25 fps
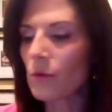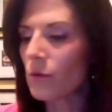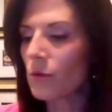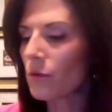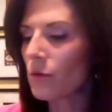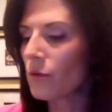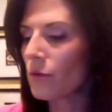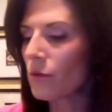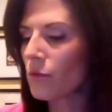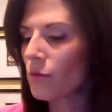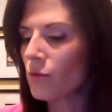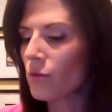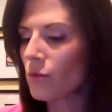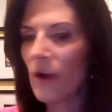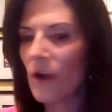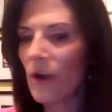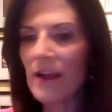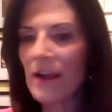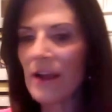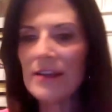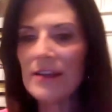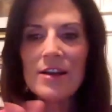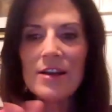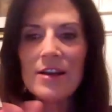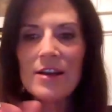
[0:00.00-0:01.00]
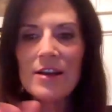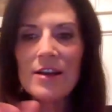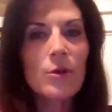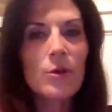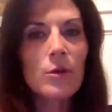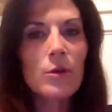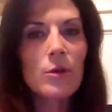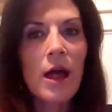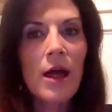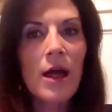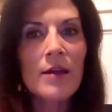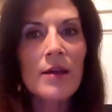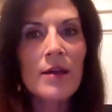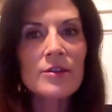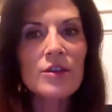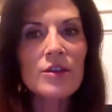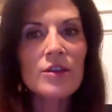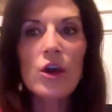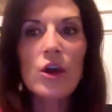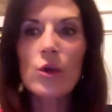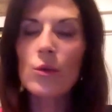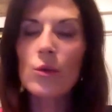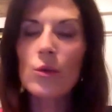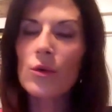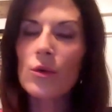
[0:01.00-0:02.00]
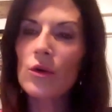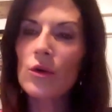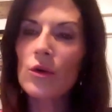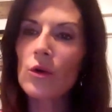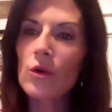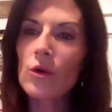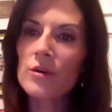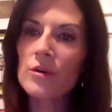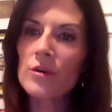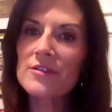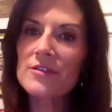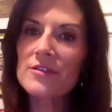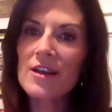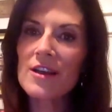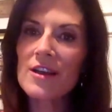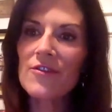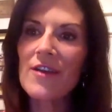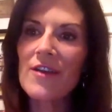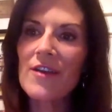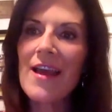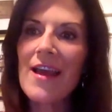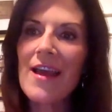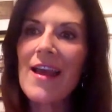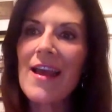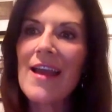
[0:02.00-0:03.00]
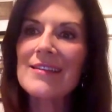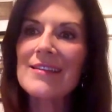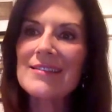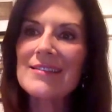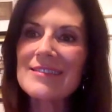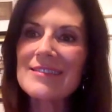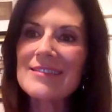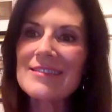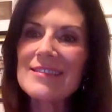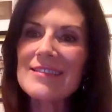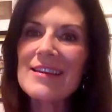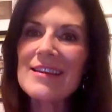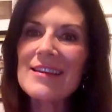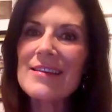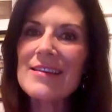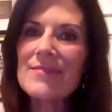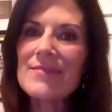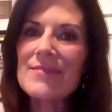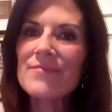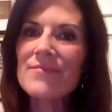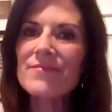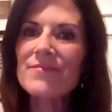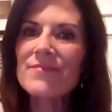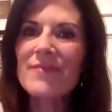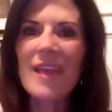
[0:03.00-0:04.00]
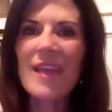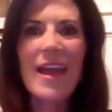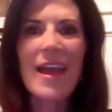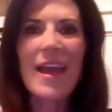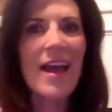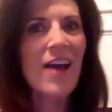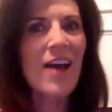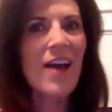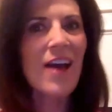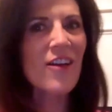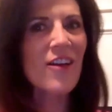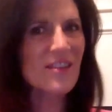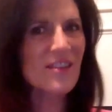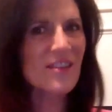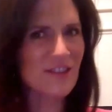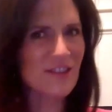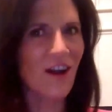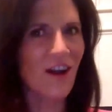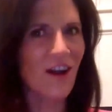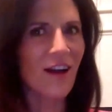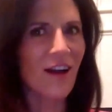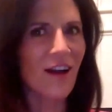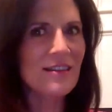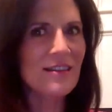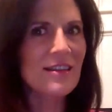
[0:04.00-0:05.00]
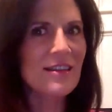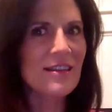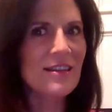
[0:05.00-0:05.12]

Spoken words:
Write down a few lines, record yourself, and see how you talk,